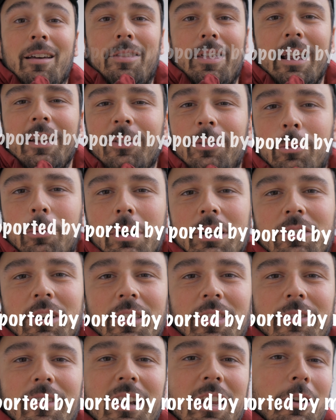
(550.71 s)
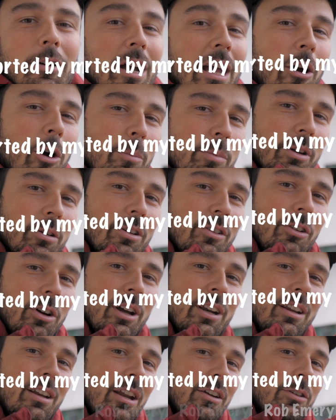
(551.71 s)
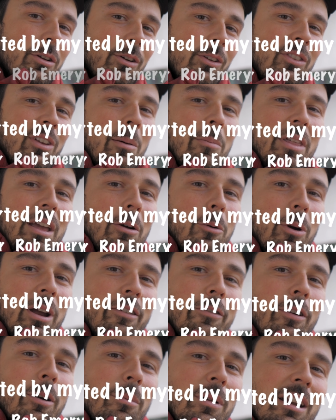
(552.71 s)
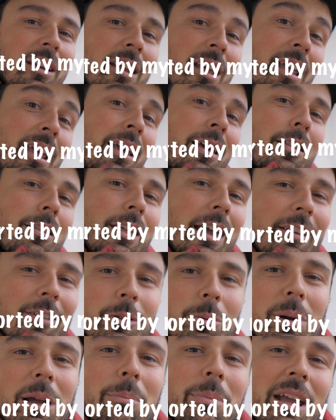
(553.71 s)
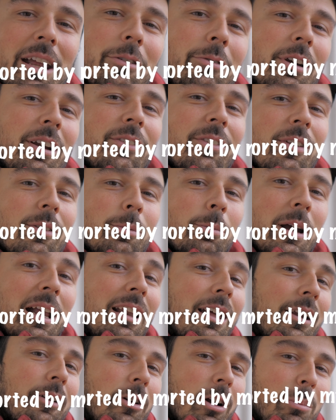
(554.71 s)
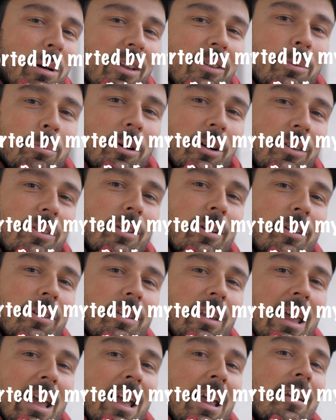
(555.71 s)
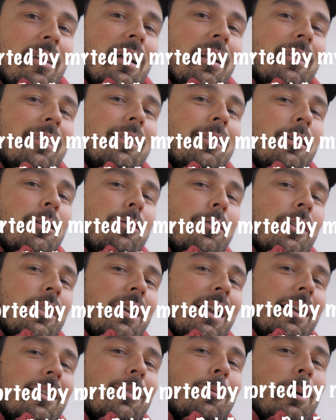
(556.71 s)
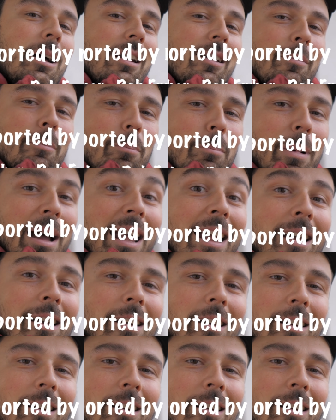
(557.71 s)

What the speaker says: Thanks for watching the video. I hope you enjoyed it and took something away from it. Thanks to my Patreons as well and all my sponsors, and I'll see you for the next one. Bye.